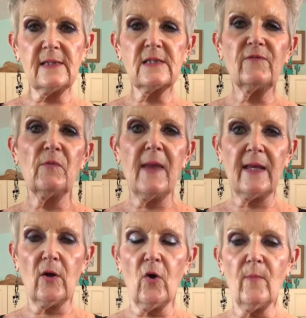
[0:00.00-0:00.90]
so if you're making
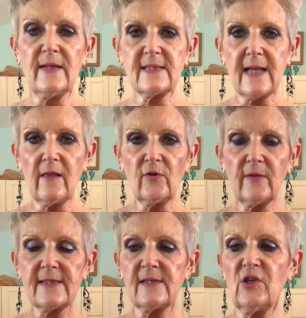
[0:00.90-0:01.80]
a homemade salad
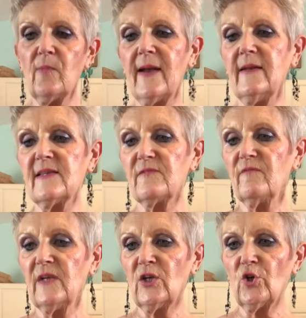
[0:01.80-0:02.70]
dressing, you might need some
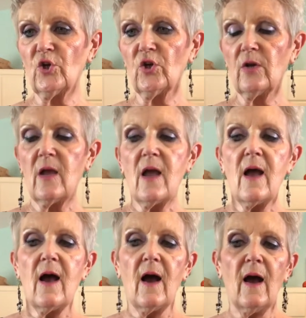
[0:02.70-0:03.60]
vinegar,
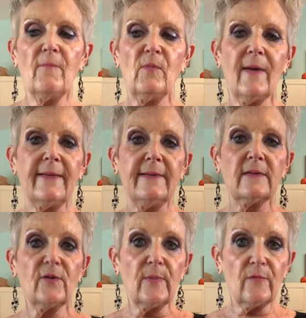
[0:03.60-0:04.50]
you might need a
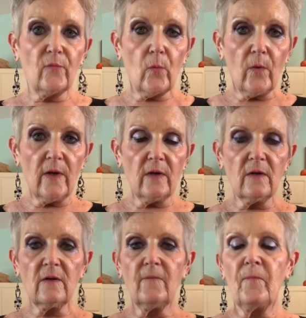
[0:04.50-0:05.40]
little bit of
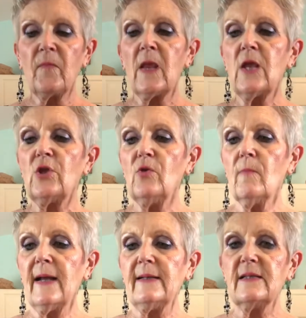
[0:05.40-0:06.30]
oil, you
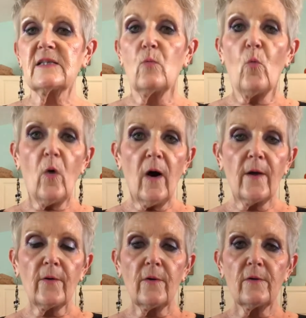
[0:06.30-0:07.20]
might need some
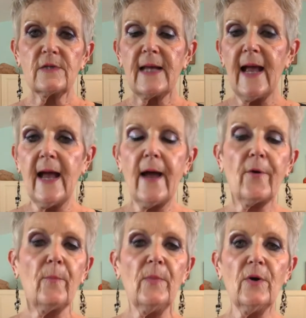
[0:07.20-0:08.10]
water to add,
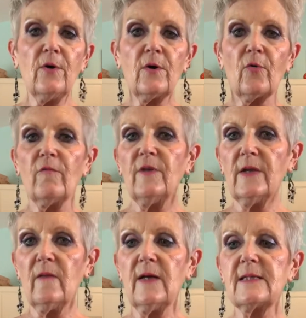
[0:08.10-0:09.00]
or milk or
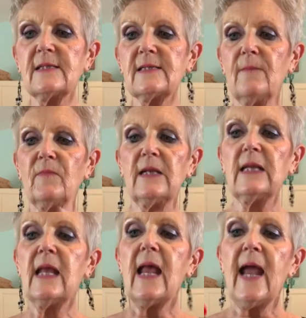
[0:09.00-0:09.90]
vanilla to something,
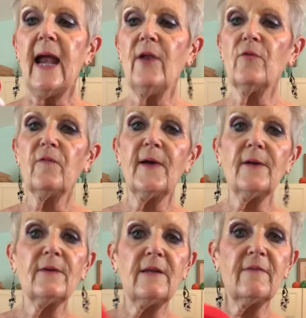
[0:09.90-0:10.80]
and your
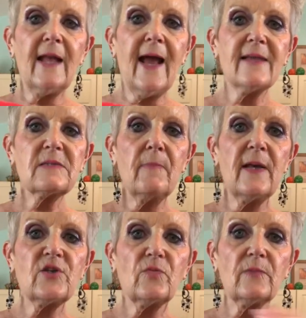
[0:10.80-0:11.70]
funnel even has
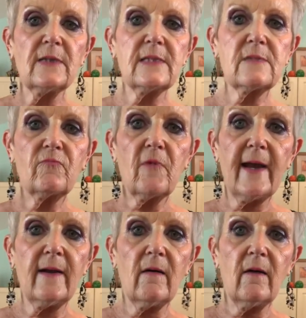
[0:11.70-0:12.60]
measurements
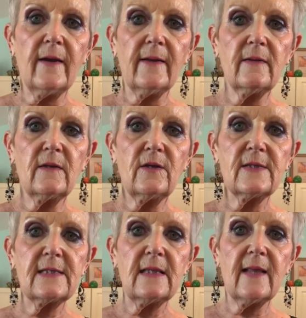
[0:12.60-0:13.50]
right on it. You
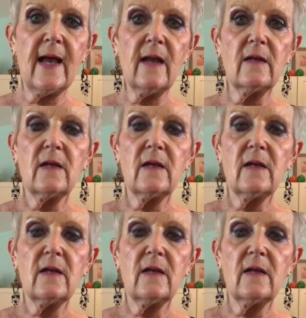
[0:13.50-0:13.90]
see that?